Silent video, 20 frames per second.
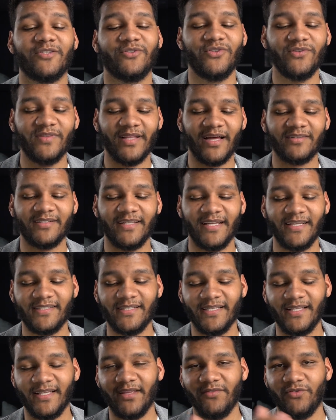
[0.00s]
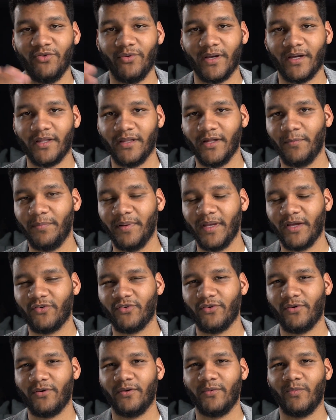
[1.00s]
So 2018 gives you a clear
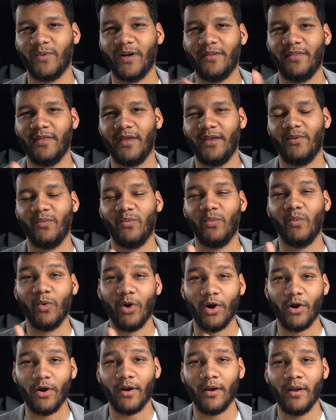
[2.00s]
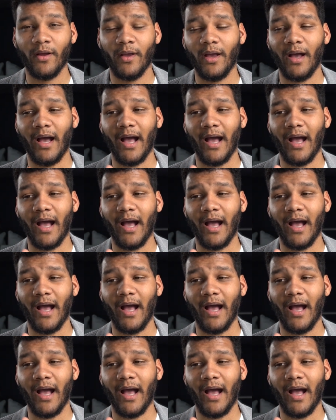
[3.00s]
picture on where they were,